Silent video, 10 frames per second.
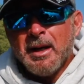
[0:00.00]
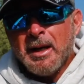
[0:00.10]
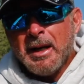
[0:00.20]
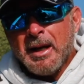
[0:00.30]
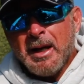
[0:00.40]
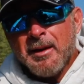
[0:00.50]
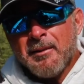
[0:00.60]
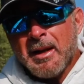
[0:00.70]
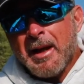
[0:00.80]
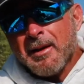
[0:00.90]
Uh,
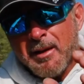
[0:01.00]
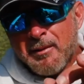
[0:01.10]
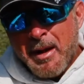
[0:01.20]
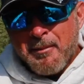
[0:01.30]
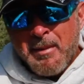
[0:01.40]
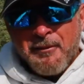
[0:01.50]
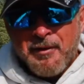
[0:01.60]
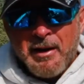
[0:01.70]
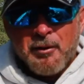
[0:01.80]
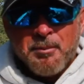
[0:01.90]
like, like, my
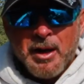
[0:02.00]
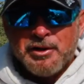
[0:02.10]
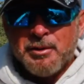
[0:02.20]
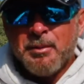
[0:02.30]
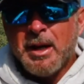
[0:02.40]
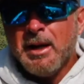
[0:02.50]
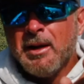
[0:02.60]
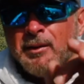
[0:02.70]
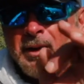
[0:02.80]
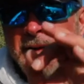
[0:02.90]
favorite punching bait
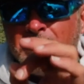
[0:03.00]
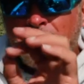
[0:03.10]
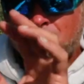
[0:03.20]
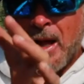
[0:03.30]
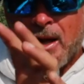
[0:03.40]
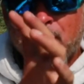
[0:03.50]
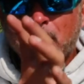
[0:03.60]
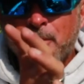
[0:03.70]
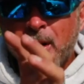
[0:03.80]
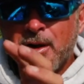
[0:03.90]
is a, is a black and
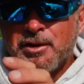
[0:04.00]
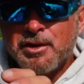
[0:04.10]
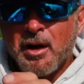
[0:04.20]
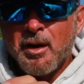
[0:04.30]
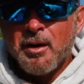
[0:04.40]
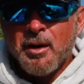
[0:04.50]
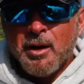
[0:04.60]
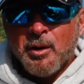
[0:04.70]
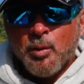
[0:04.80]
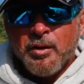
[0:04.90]
blue punch skirt
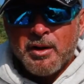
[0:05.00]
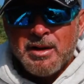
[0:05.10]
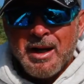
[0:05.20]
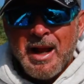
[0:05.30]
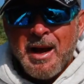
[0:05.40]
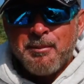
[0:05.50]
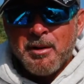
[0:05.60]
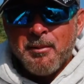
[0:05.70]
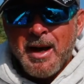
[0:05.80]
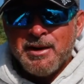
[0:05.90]
with a
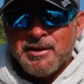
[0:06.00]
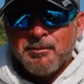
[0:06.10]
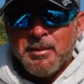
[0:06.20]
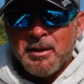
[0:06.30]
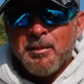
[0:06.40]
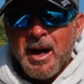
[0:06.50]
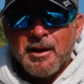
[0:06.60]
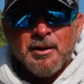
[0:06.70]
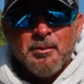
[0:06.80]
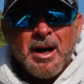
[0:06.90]
tilapia magic big
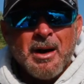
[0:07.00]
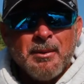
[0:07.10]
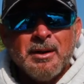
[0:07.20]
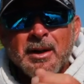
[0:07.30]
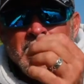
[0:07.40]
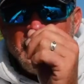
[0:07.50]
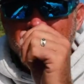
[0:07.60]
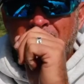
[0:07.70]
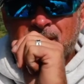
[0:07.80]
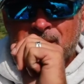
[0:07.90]
bite Yomama and
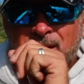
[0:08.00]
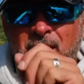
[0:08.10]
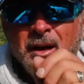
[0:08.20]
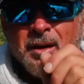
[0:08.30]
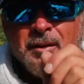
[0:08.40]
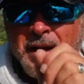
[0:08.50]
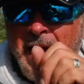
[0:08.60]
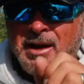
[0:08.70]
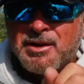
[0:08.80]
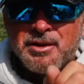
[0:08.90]
that is the color that
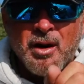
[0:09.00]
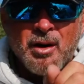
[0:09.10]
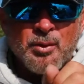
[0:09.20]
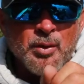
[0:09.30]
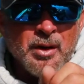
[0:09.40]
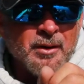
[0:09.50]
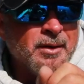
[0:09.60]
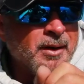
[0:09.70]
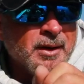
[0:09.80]
I start with